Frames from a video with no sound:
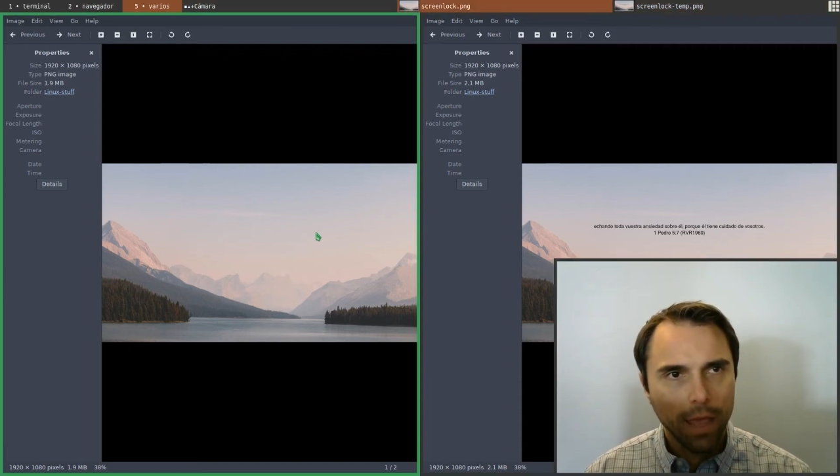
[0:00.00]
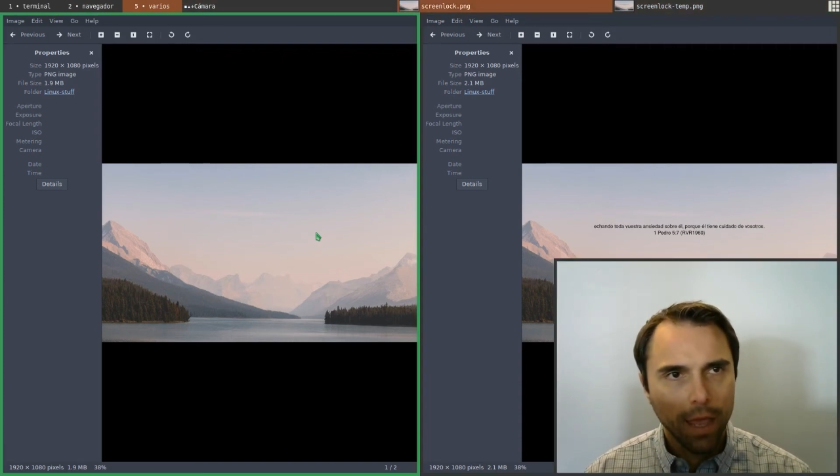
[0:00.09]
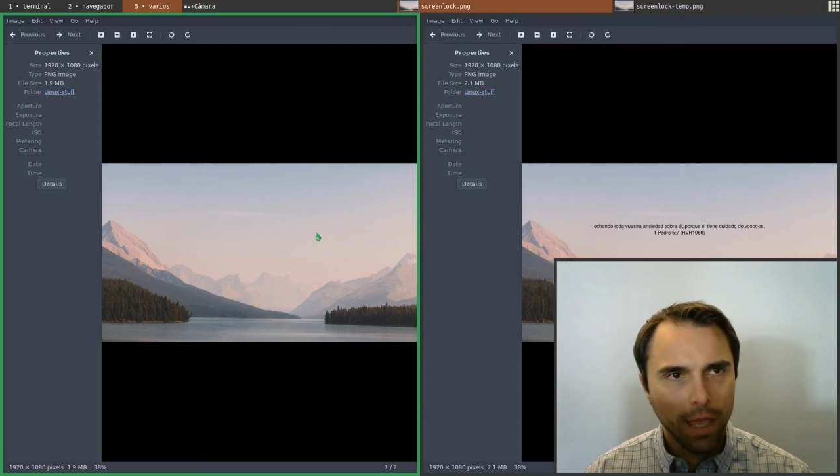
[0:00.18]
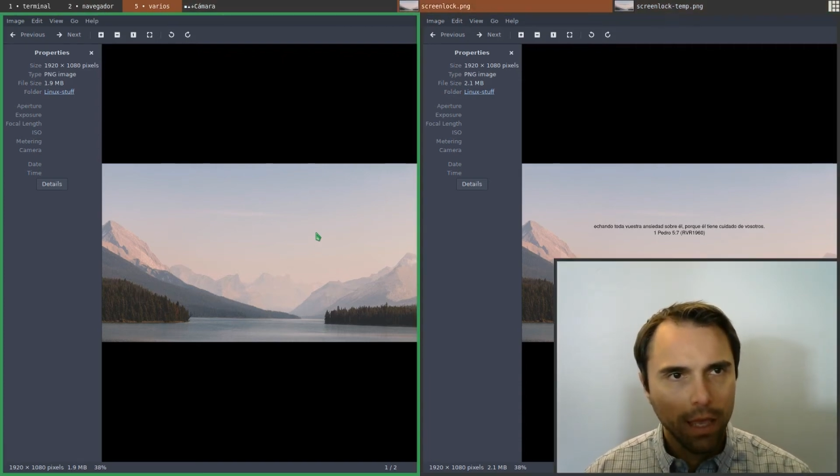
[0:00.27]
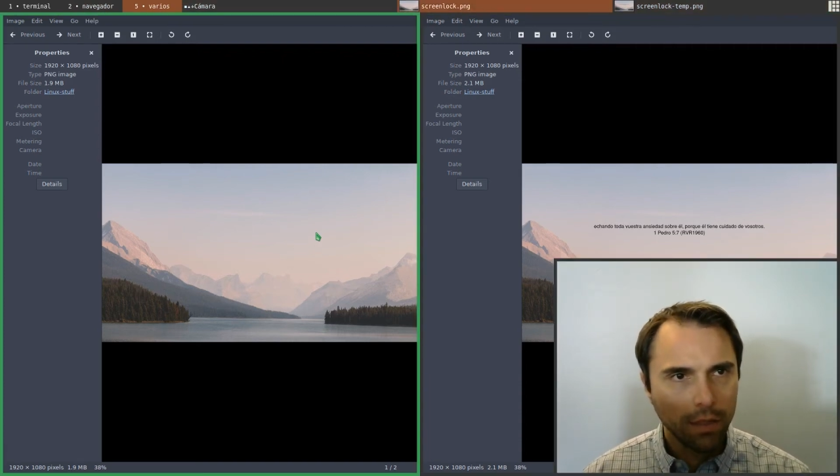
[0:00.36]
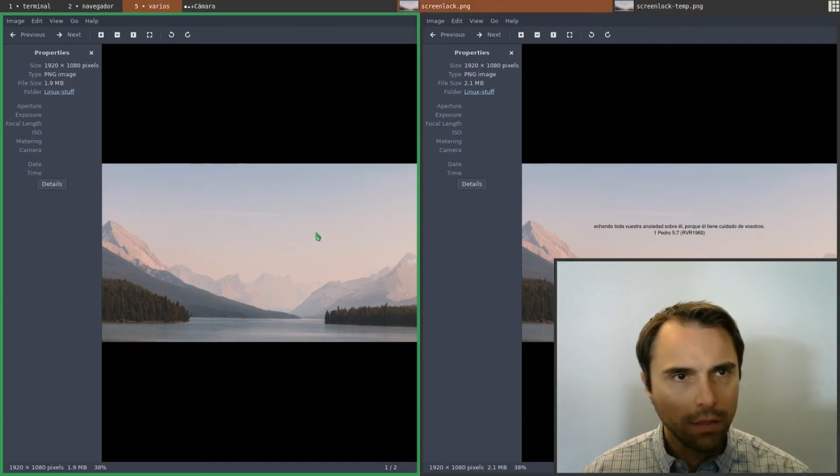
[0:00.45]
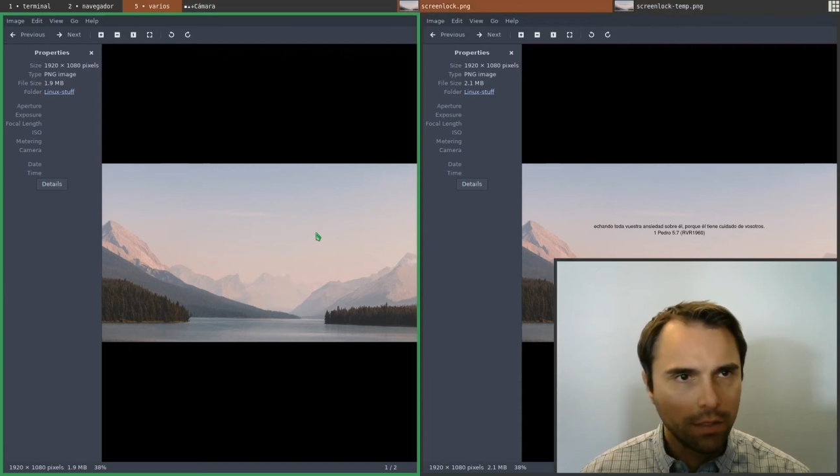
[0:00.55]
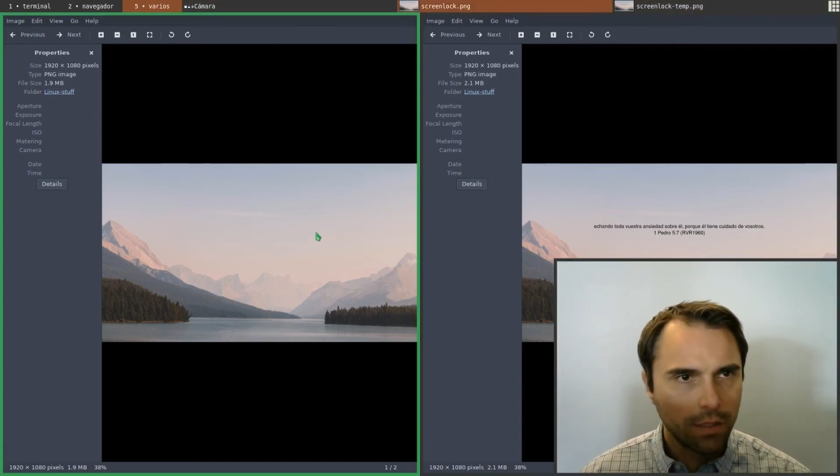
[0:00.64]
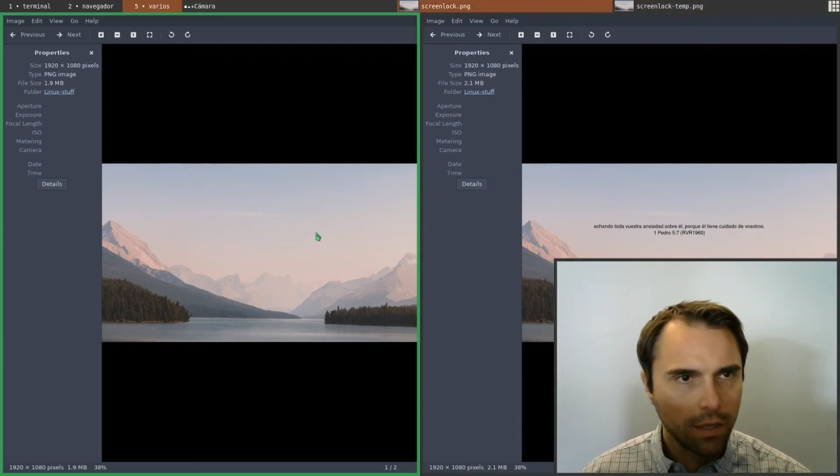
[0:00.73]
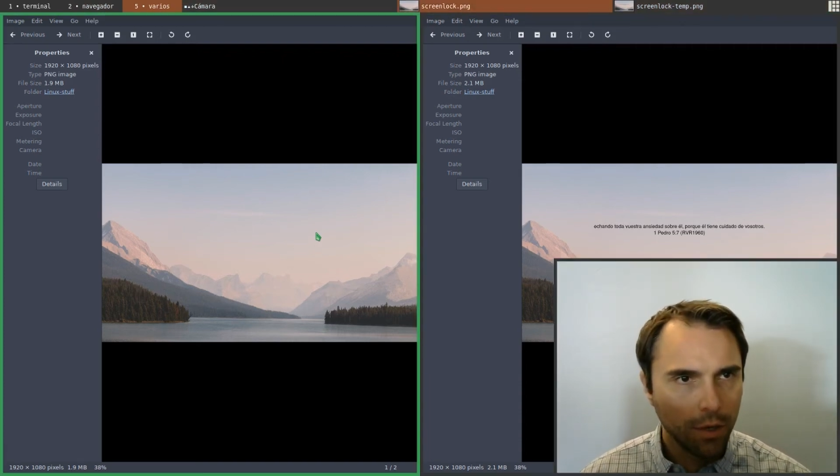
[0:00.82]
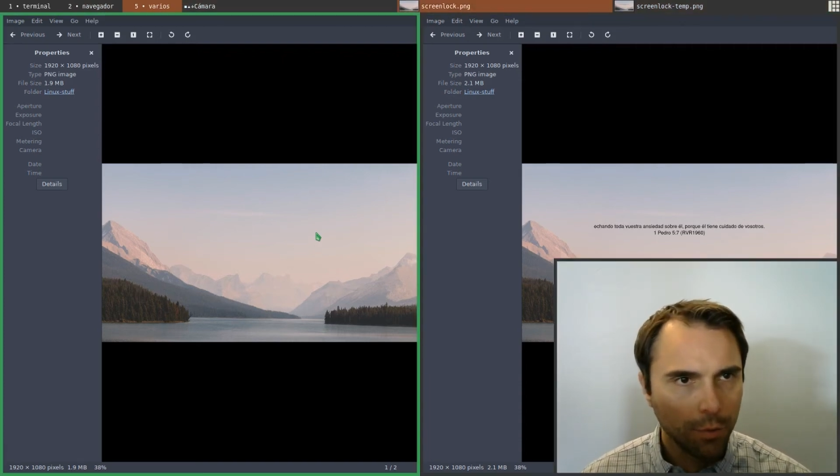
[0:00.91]
And
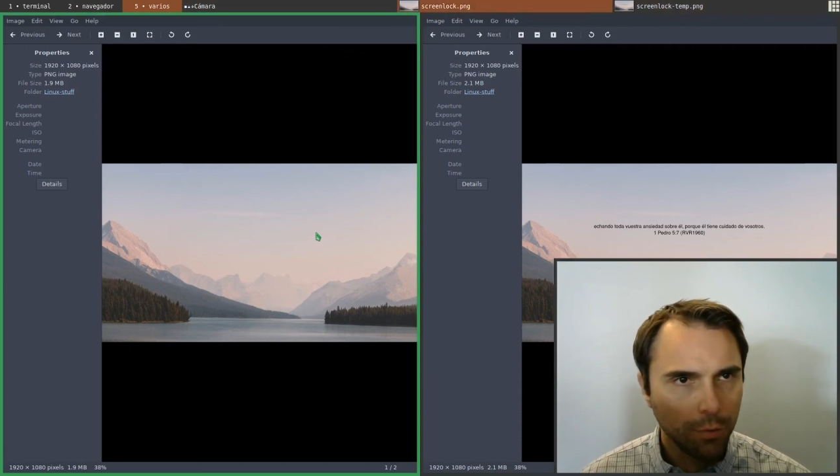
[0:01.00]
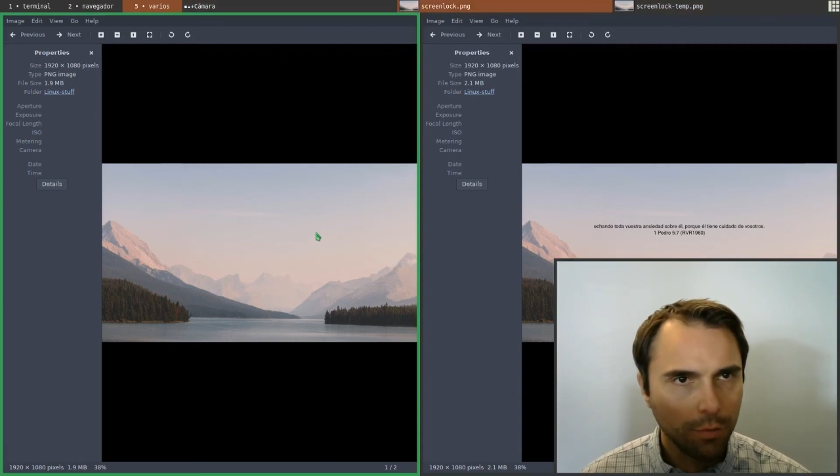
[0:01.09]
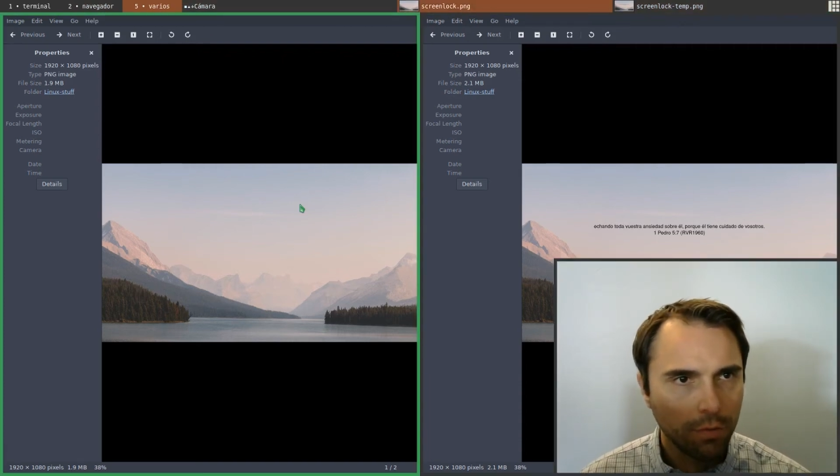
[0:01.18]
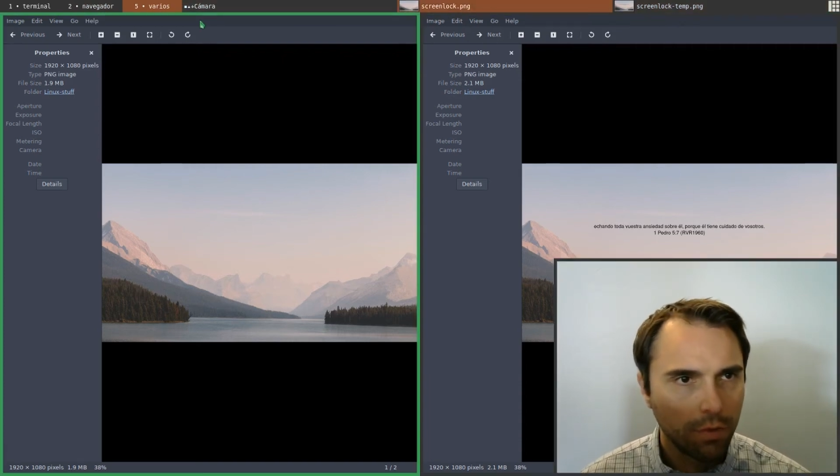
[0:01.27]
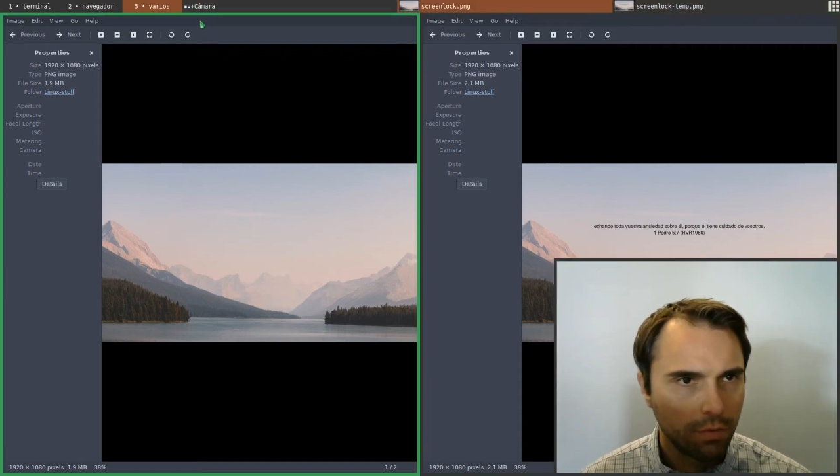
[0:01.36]
so,